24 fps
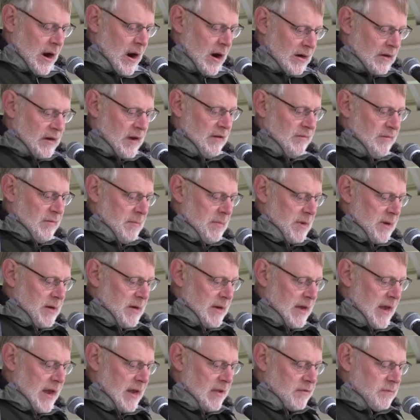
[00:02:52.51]
our
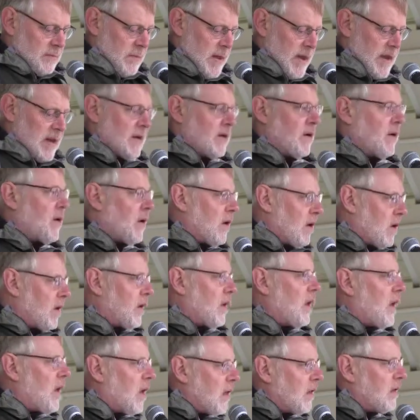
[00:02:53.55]
government has made
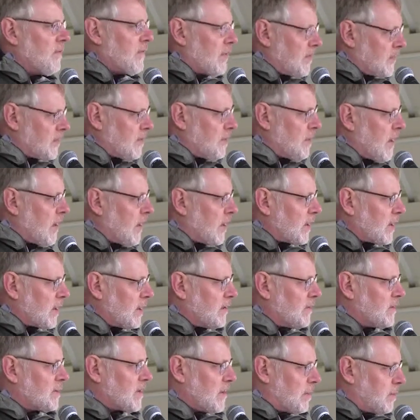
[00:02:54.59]
all of us
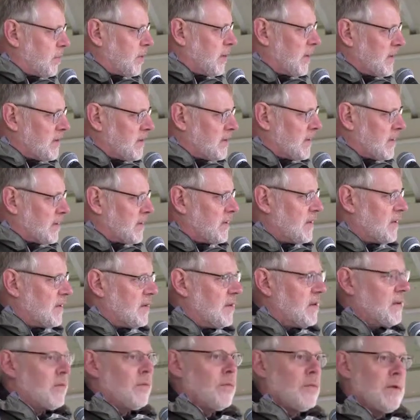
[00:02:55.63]
Americans complicit
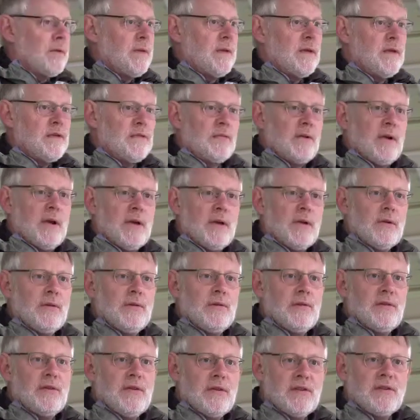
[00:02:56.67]
with
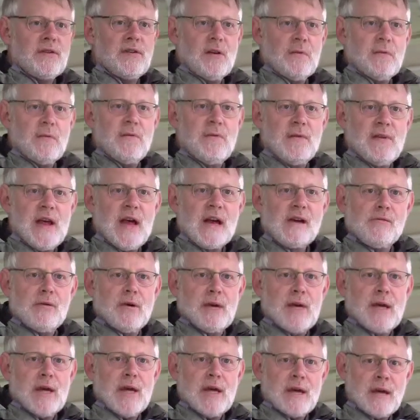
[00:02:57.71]
Israel's system of
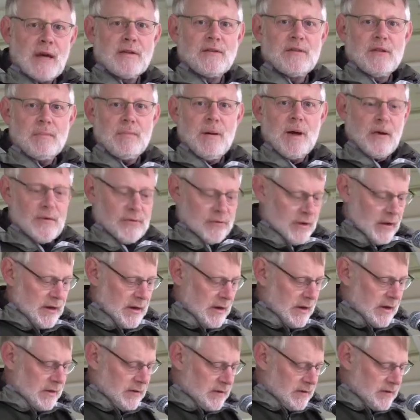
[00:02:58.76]
inequity against the
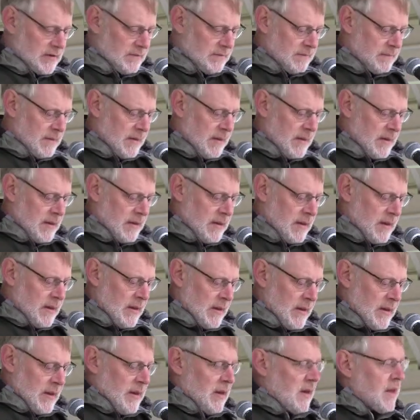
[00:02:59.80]
Palestinians.
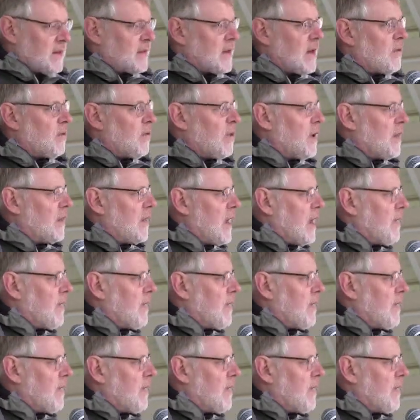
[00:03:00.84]
Now, one of